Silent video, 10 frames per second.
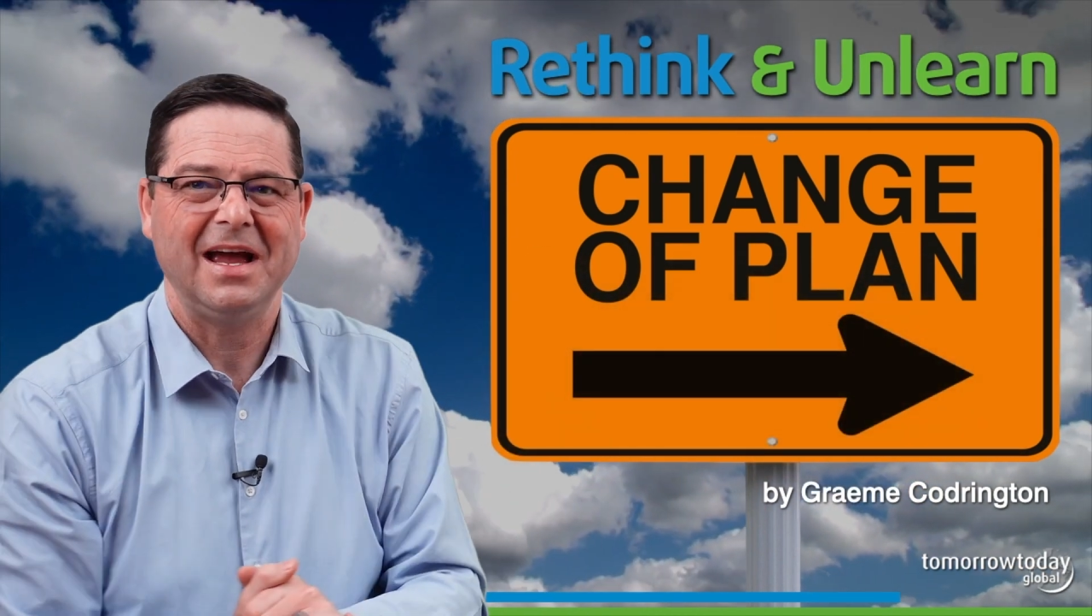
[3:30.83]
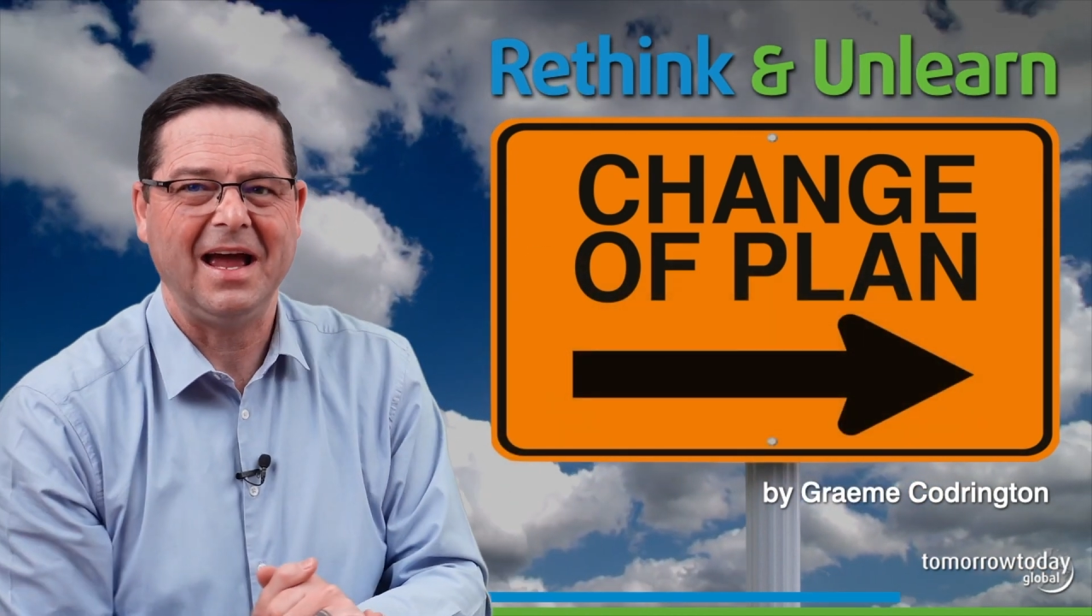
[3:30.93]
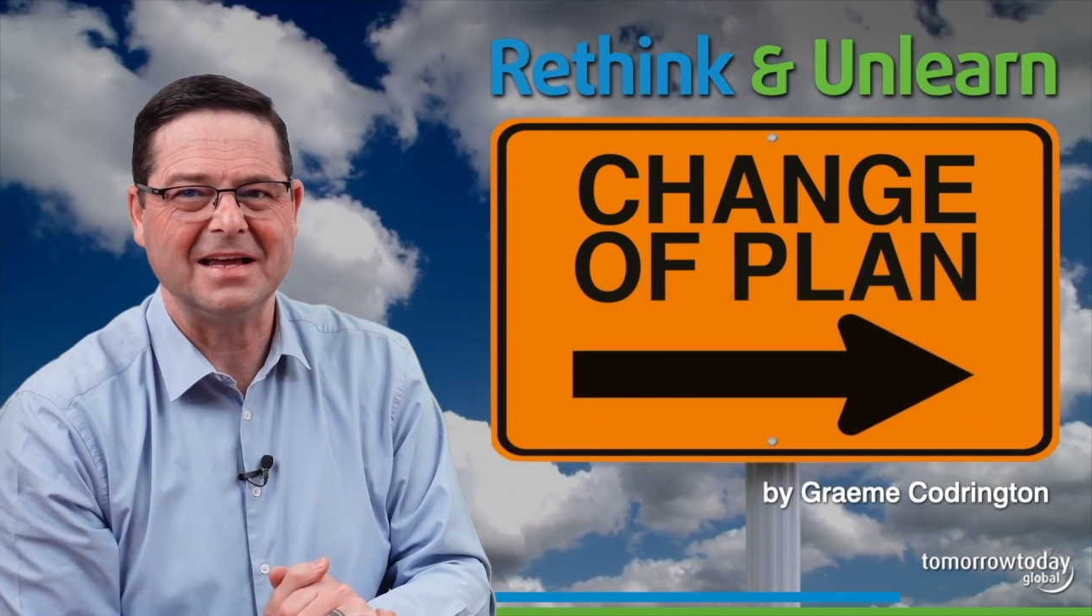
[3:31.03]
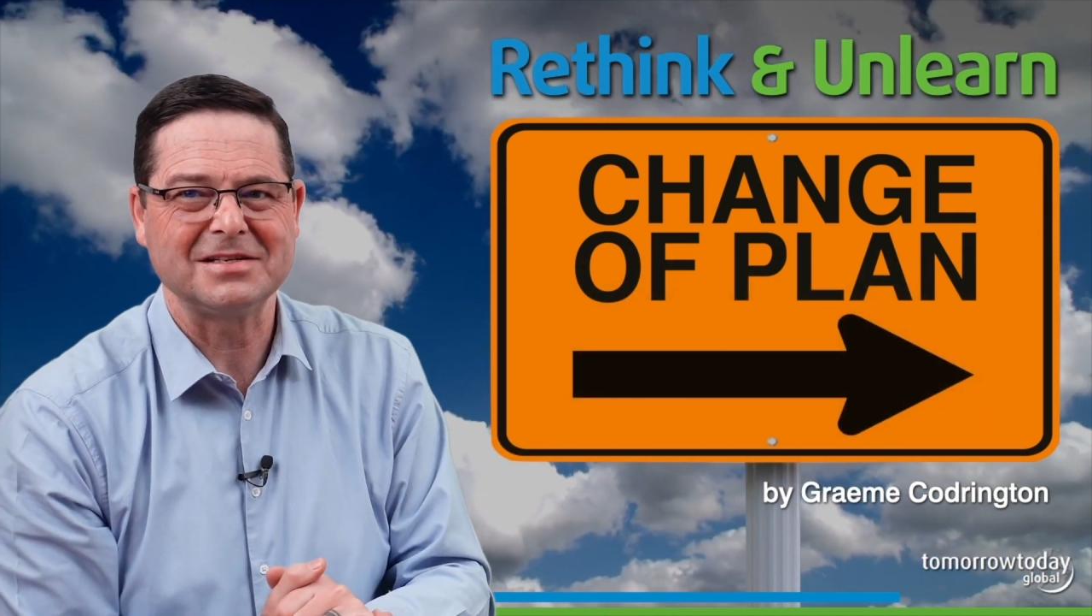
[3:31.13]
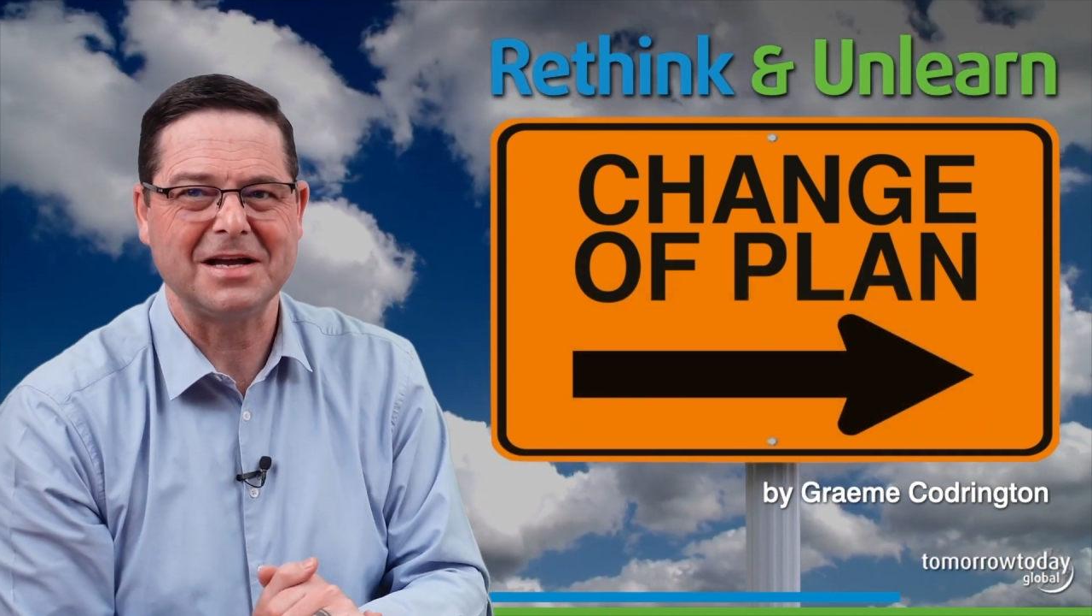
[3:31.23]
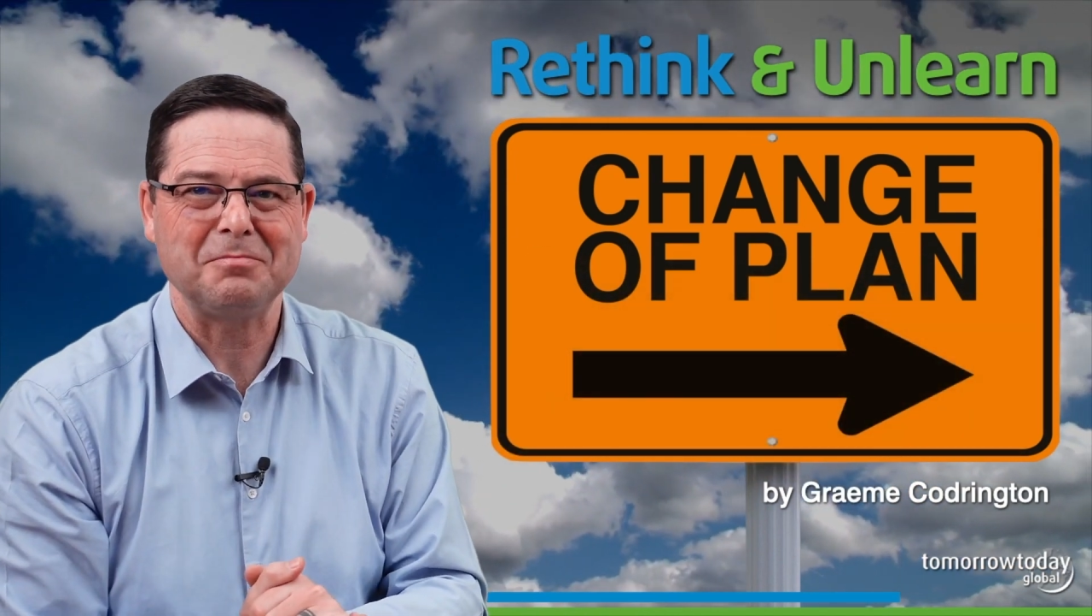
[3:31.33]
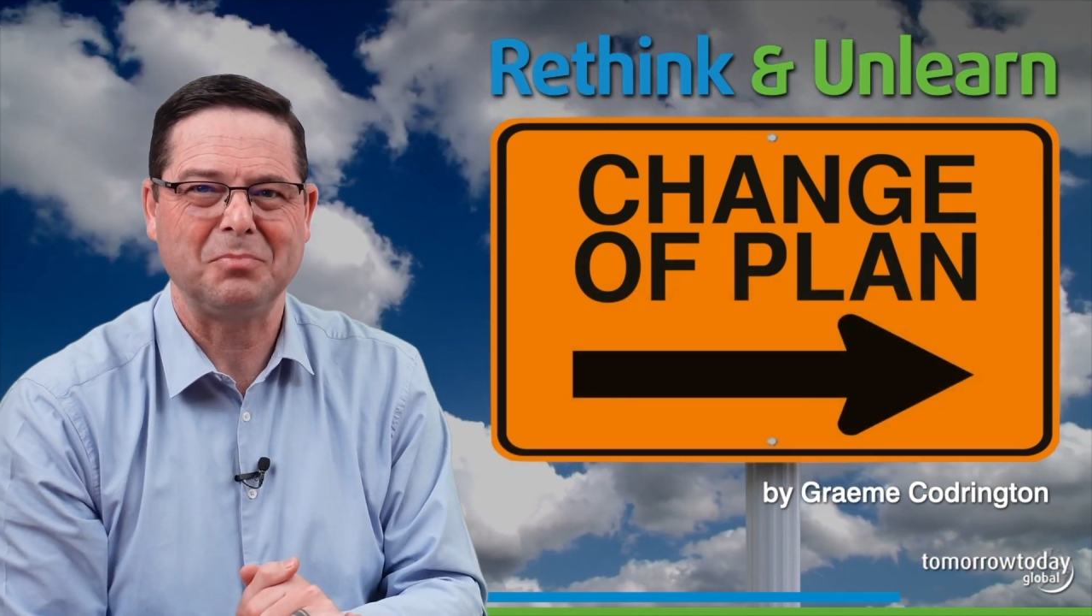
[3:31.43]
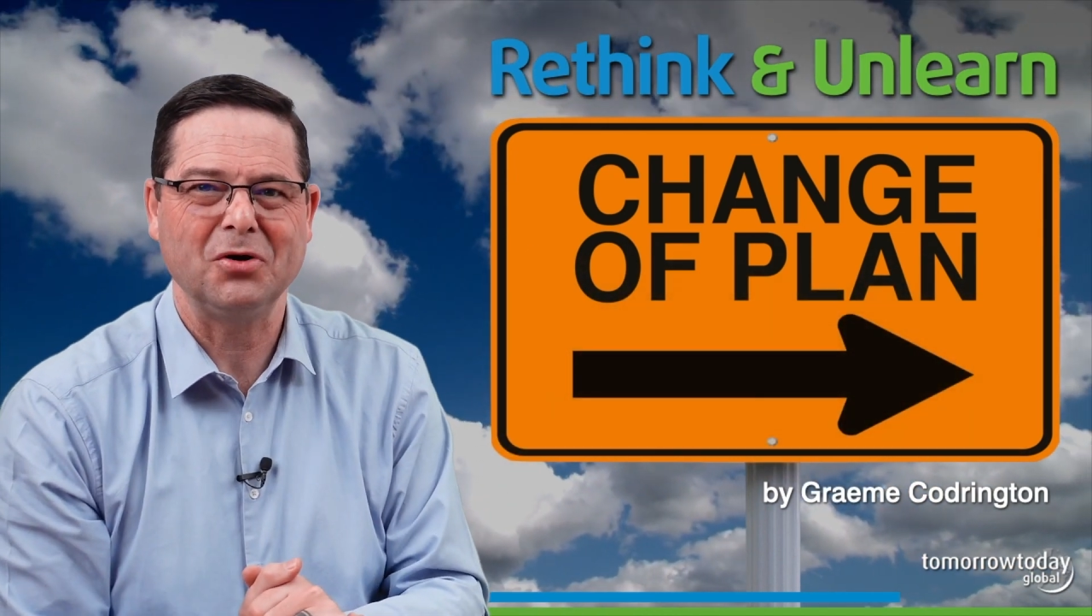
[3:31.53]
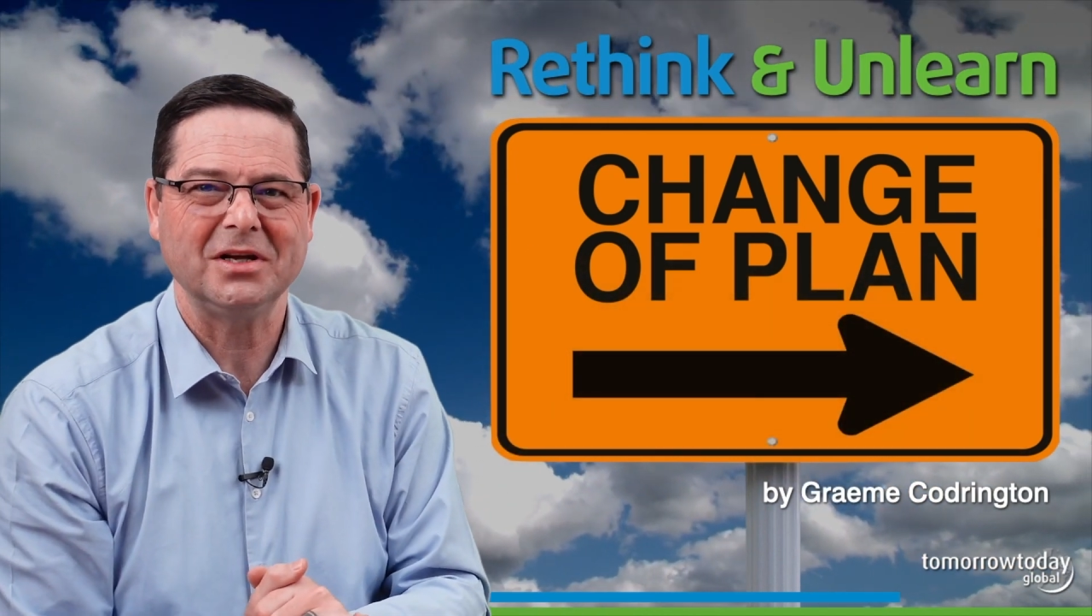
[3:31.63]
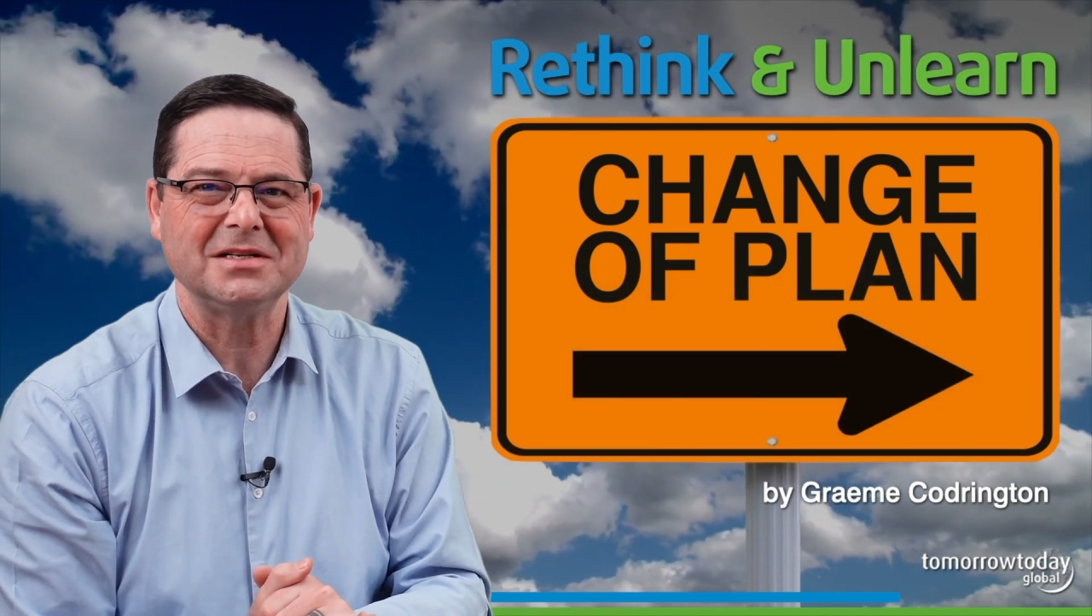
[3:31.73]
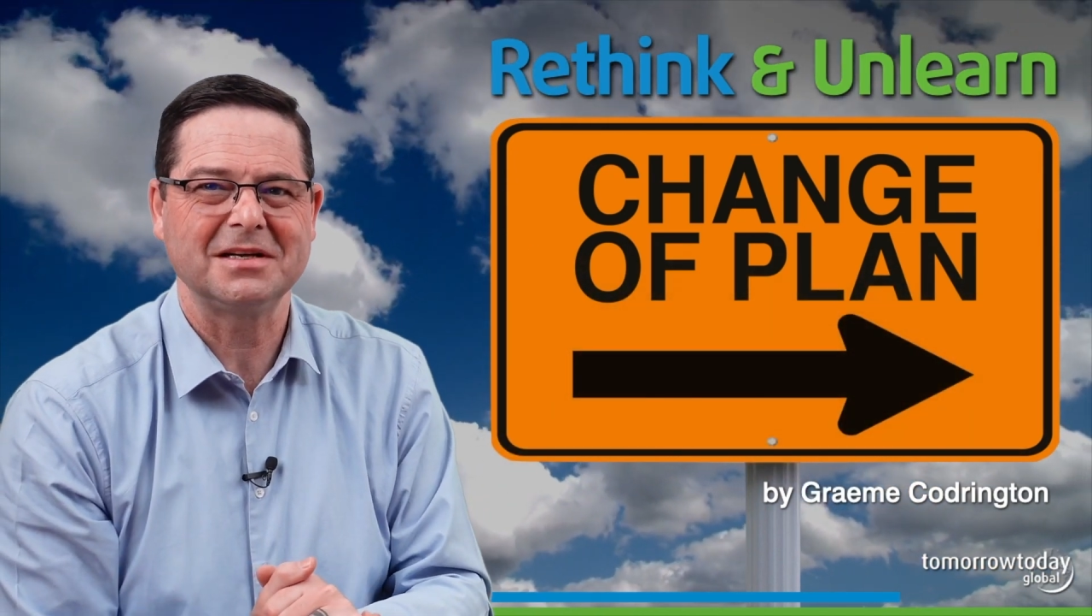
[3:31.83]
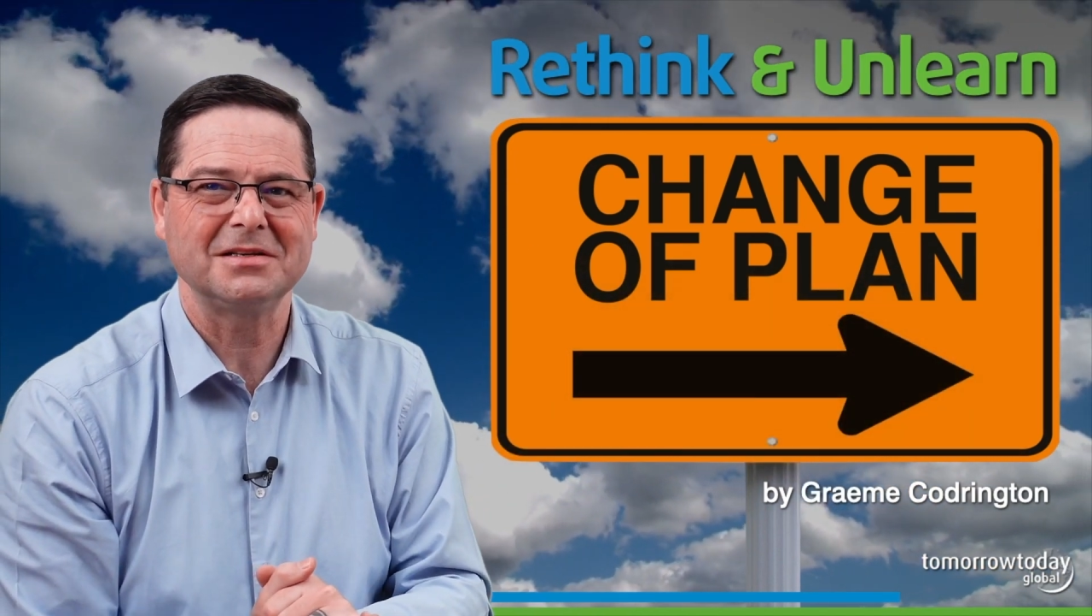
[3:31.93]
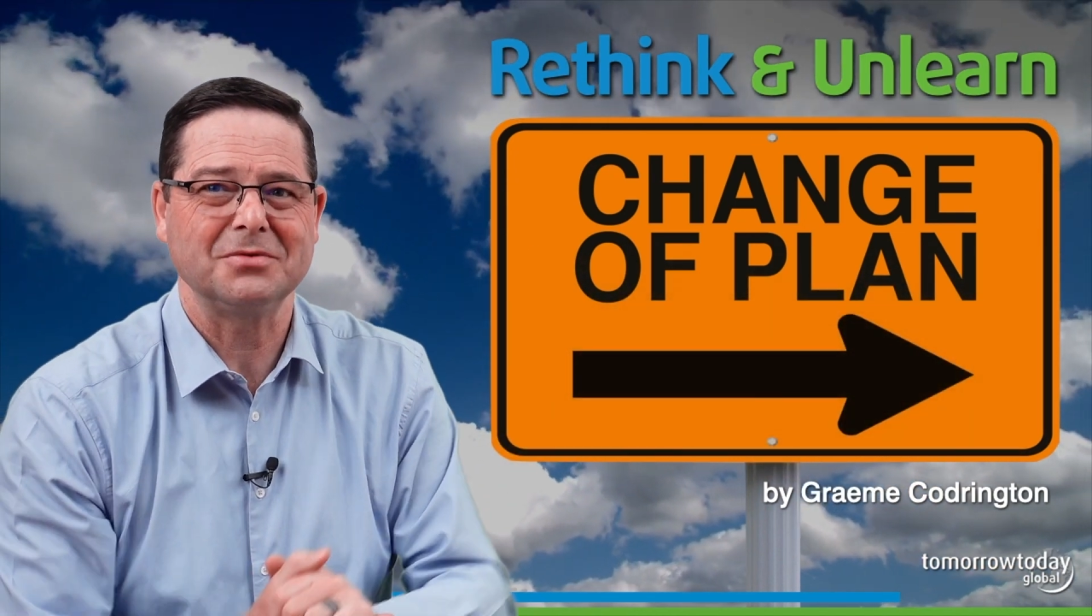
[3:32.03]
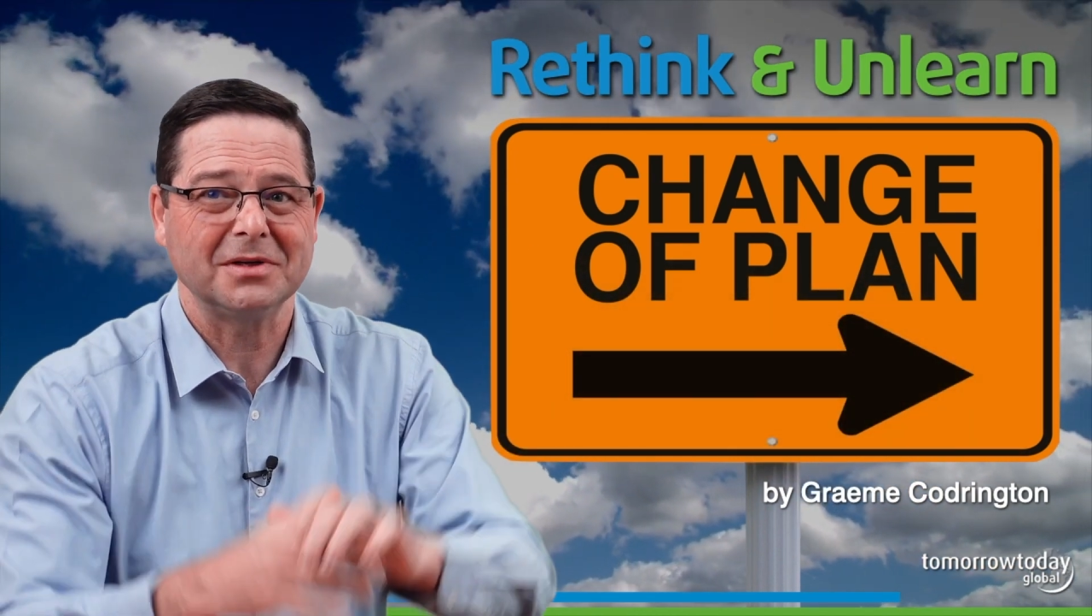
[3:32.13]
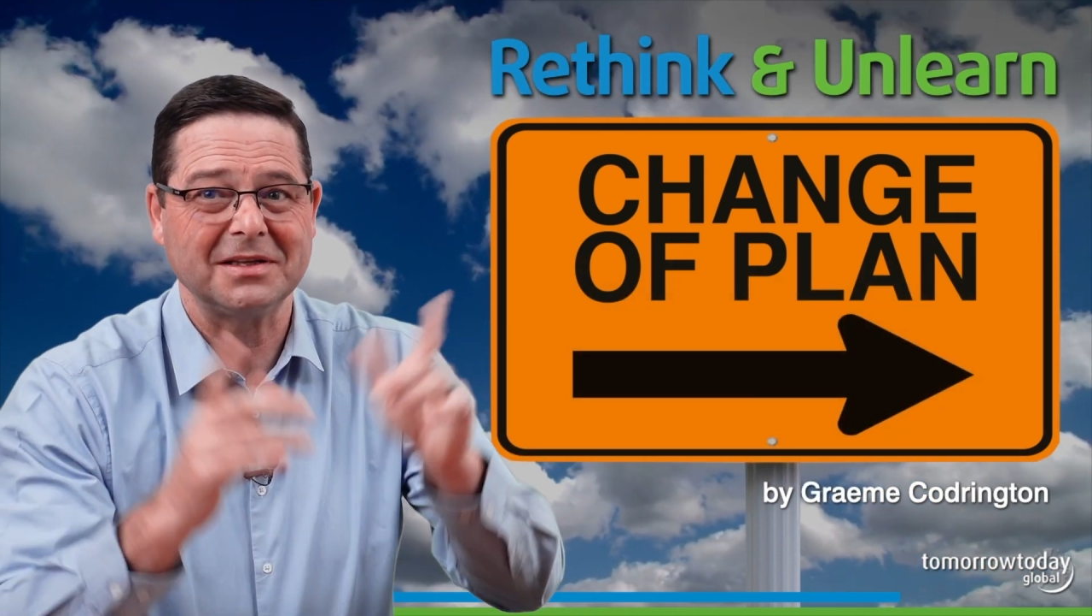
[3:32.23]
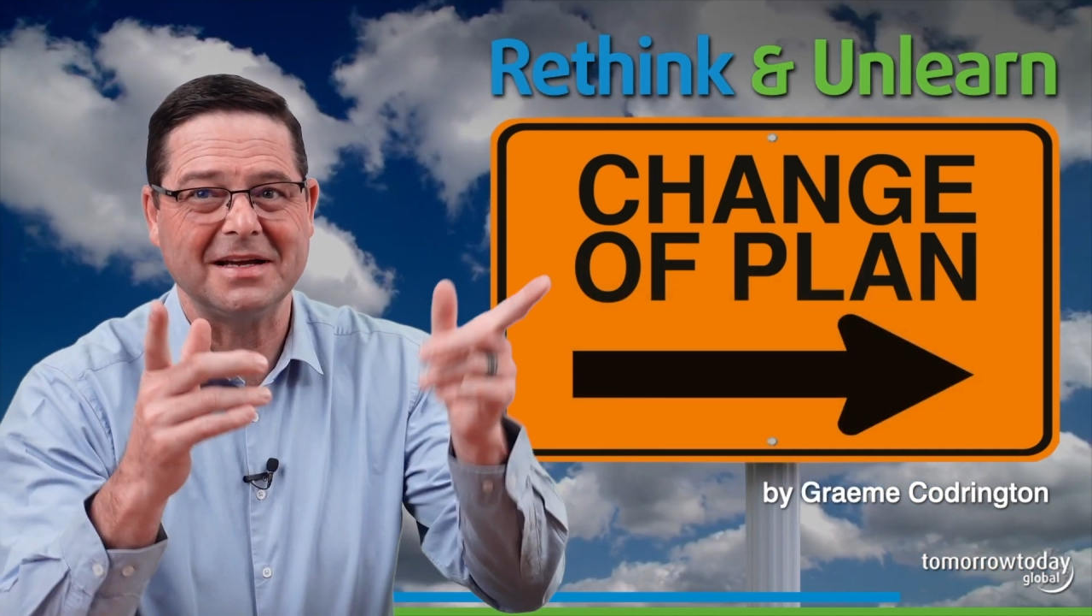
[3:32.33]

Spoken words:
as I'm pointing to it.